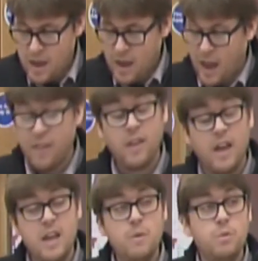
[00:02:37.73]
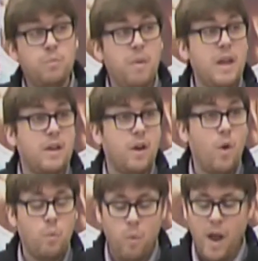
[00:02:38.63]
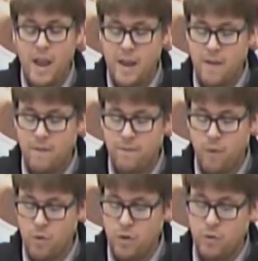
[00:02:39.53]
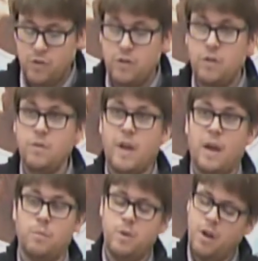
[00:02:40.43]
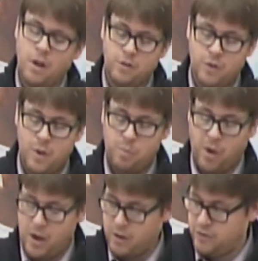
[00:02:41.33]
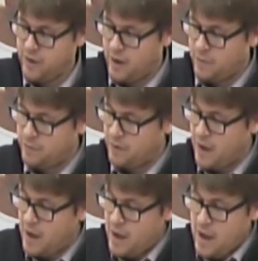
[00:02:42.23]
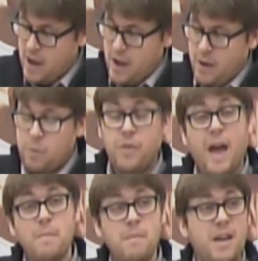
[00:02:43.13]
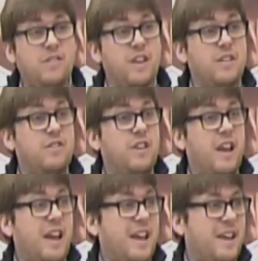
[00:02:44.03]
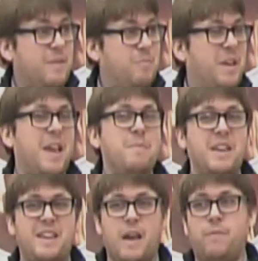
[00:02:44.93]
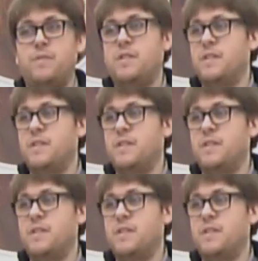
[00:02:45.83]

And that he would make a way for you to do that. We can't do it by ourselves. Well, that message became a gift.